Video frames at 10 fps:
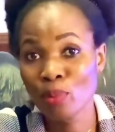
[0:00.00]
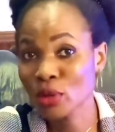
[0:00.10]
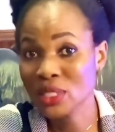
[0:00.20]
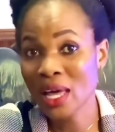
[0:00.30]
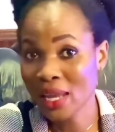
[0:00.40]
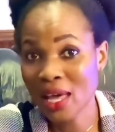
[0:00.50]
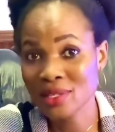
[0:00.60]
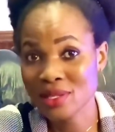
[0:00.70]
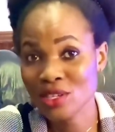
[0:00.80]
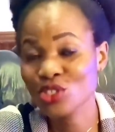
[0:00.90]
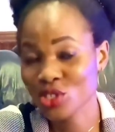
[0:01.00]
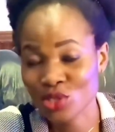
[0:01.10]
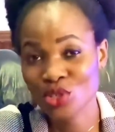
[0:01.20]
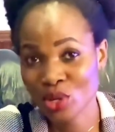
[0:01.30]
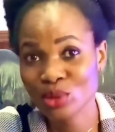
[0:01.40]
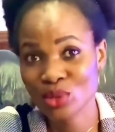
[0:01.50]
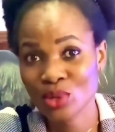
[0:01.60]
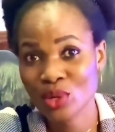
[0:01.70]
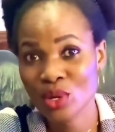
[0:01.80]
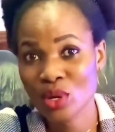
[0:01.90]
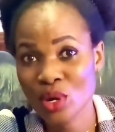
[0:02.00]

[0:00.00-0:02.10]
but alas, she has changed.